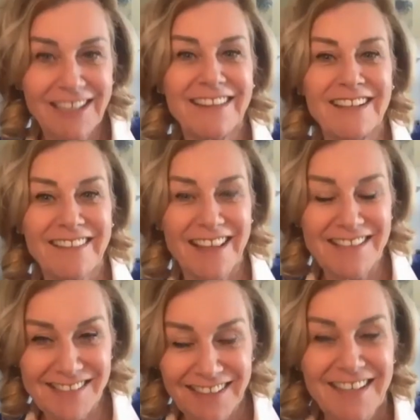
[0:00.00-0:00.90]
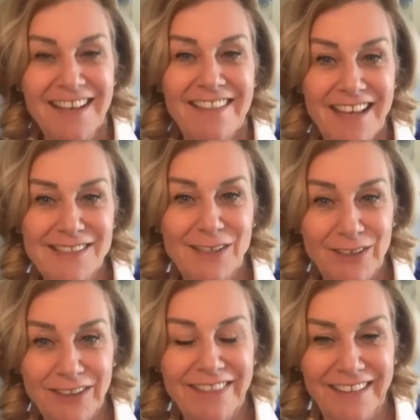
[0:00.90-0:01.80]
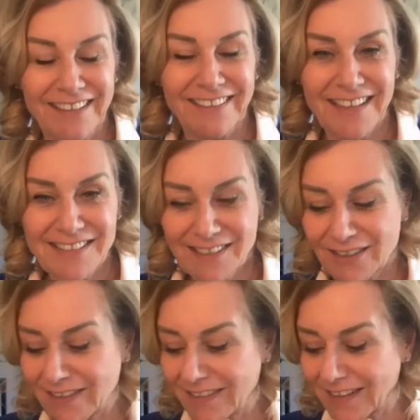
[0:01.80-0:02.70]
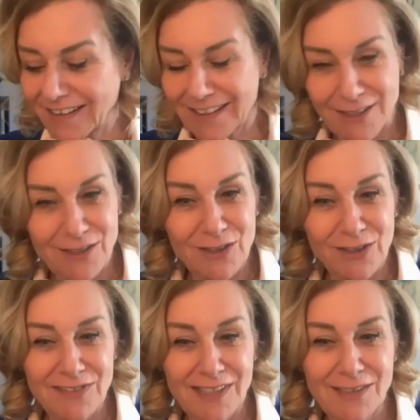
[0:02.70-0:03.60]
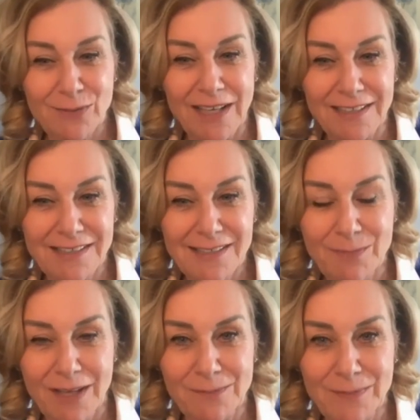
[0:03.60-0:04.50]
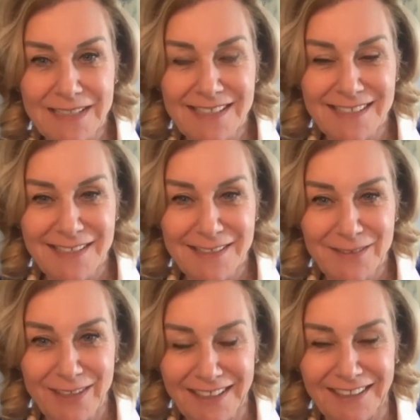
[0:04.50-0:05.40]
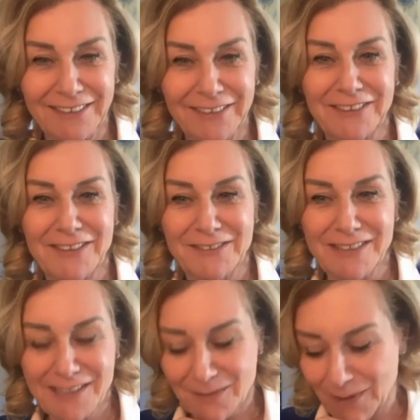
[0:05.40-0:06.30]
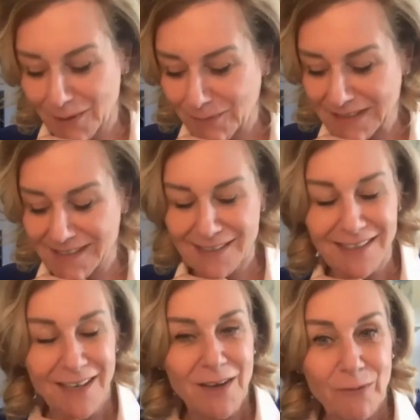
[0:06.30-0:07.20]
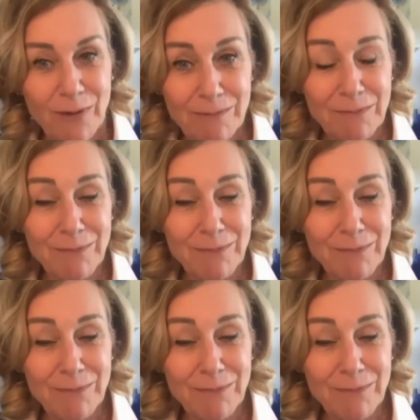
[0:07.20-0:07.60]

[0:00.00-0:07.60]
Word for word: think that's that's a good thing. That's yeah, good thing. and that I, serves us well in small business as well. You know, in small business, women pay